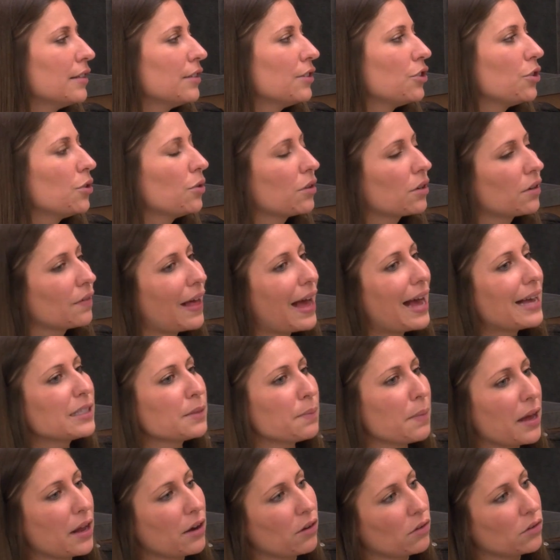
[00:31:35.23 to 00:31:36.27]
do their last
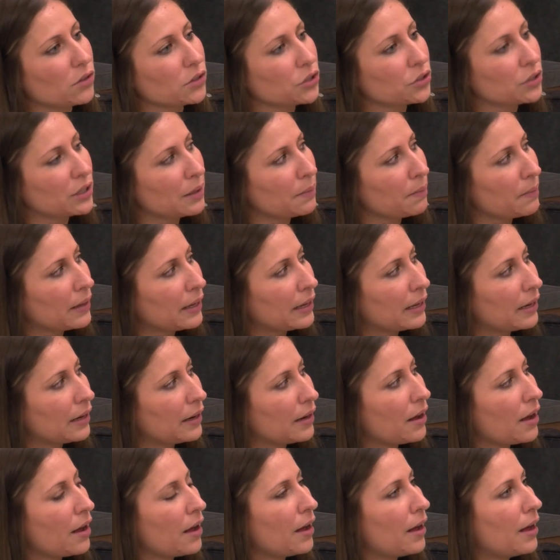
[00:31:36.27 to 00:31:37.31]
medical treatment.
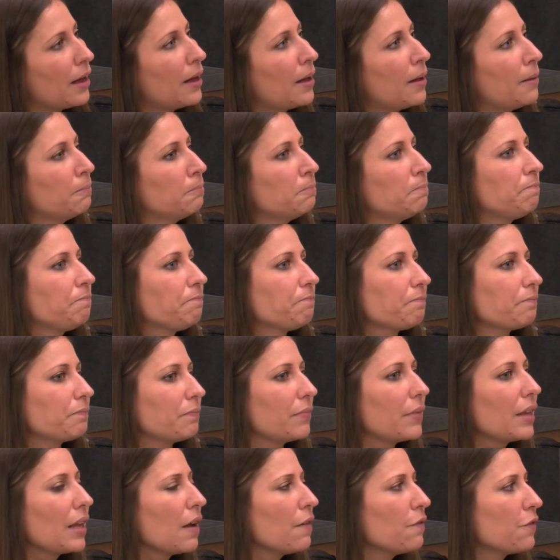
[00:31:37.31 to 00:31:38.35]

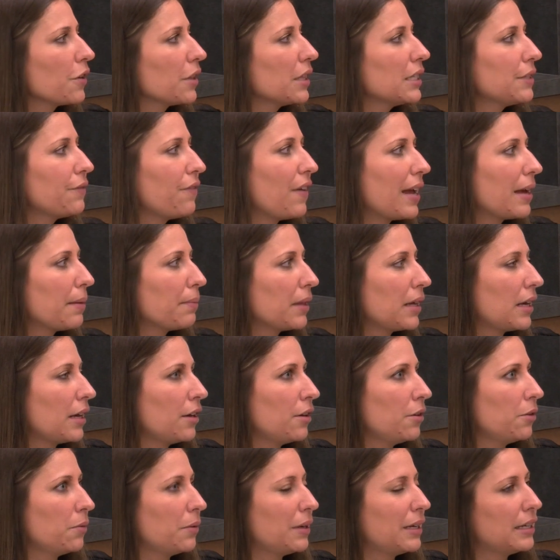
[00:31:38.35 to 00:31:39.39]
For this family
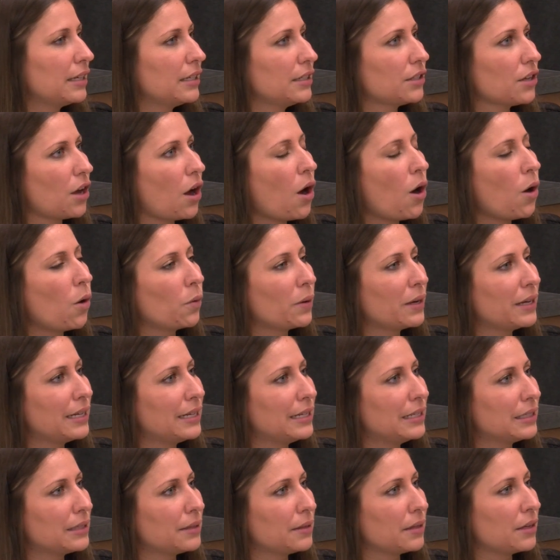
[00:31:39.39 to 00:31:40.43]
who has
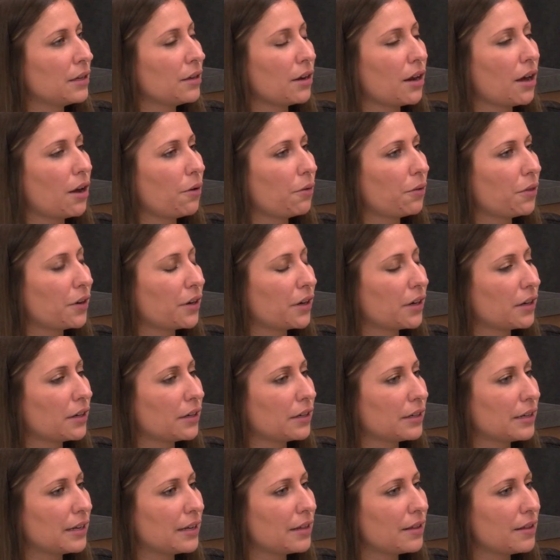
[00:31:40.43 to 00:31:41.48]
always,
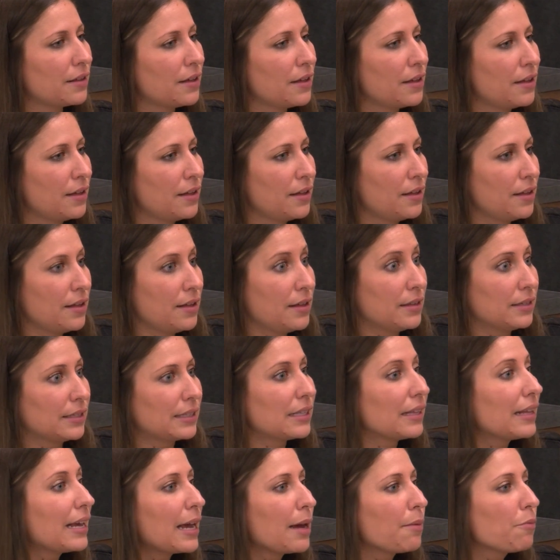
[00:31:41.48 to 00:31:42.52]
they're
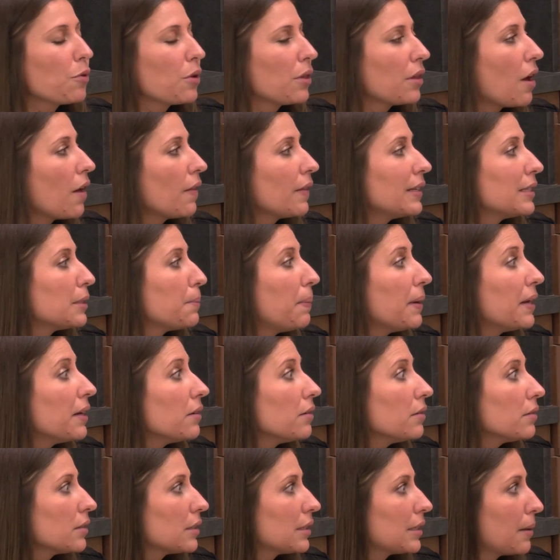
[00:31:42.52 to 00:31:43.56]
slammed with all these
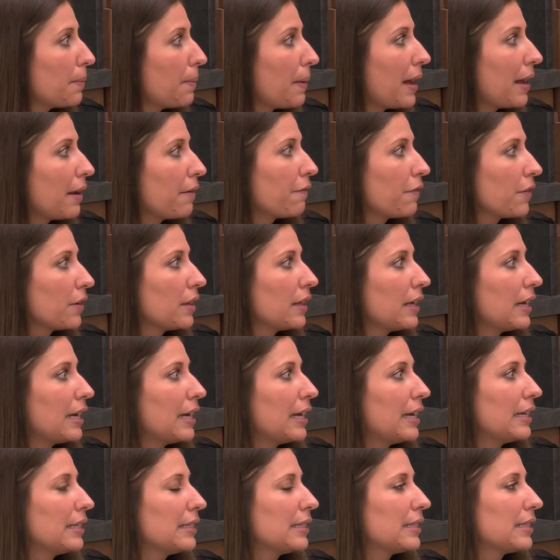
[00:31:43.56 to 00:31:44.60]
bills to pay for
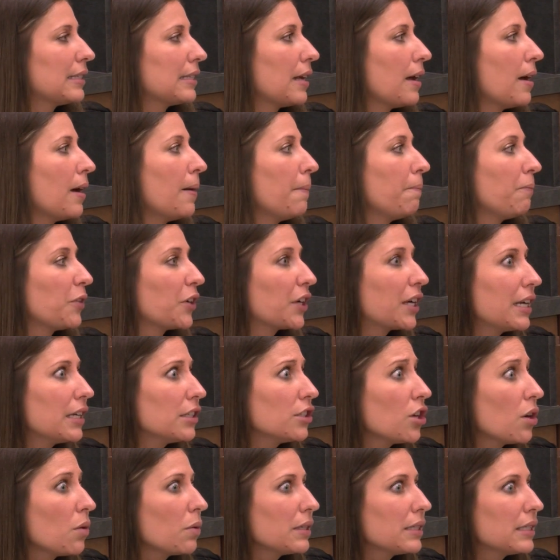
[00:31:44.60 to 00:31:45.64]
this. Their
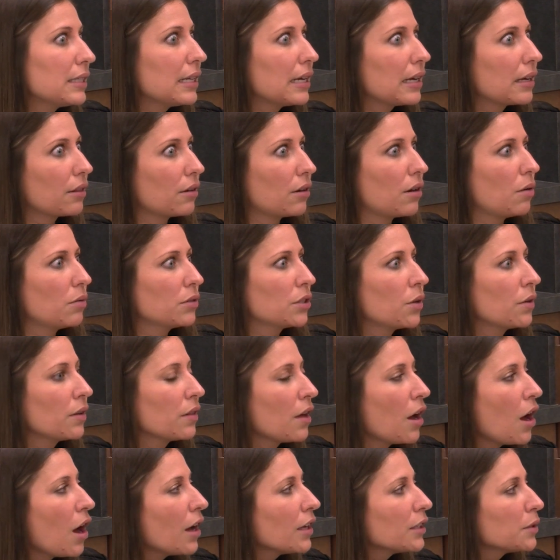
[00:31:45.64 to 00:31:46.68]
kid's always sick. They're always going to
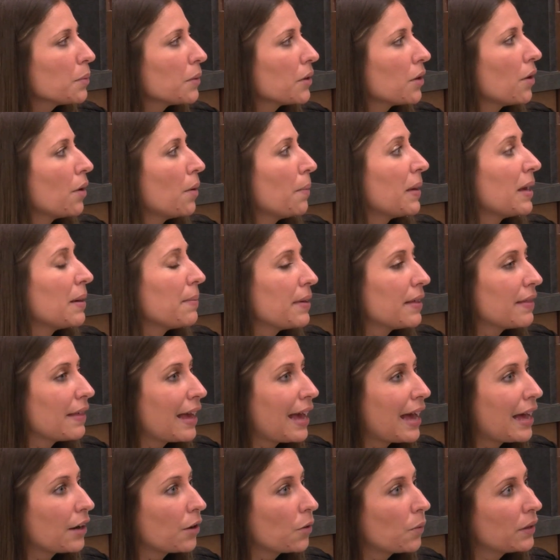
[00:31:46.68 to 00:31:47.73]
the hospital. Maybe they
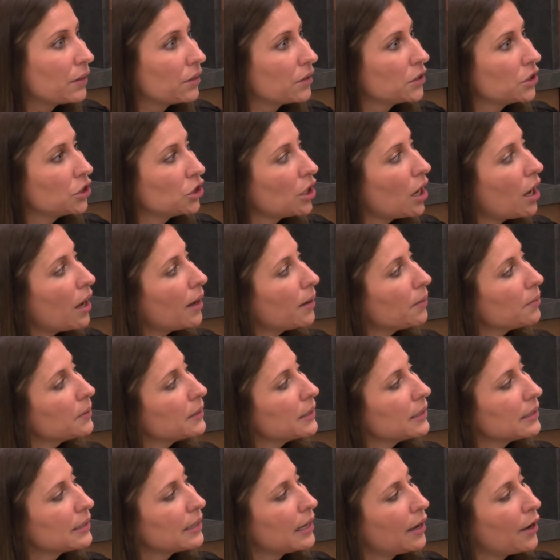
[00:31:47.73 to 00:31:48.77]
had to quit their job
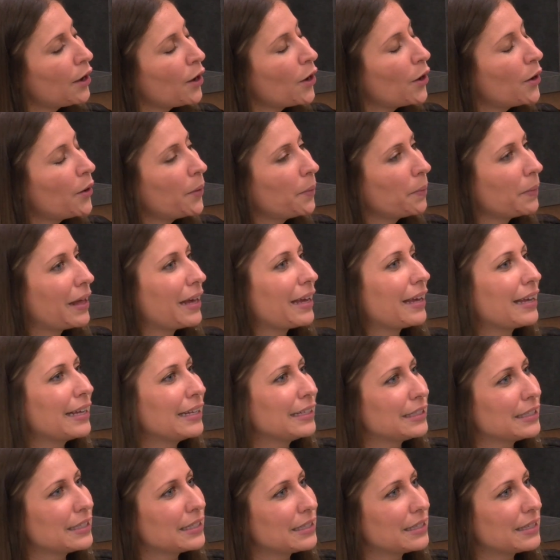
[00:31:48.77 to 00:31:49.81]
to stay home. Like,
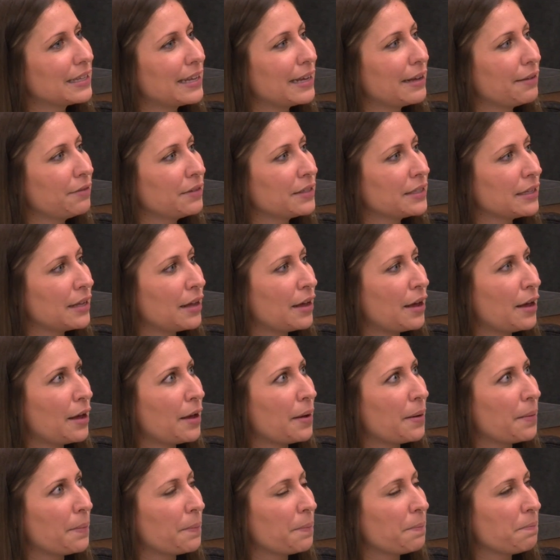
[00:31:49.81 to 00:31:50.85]
it gives
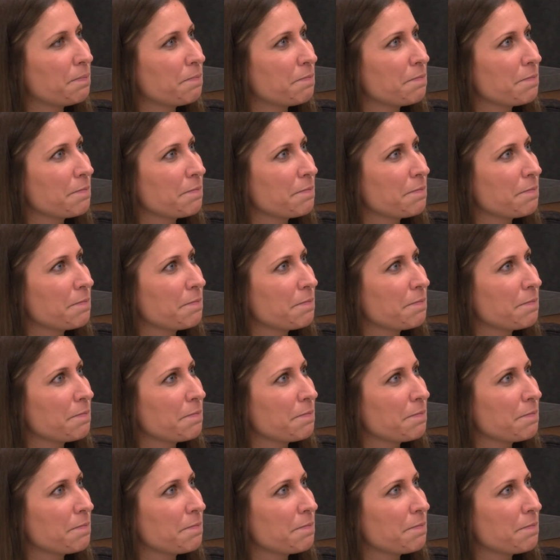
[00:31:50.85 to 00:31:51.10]
them,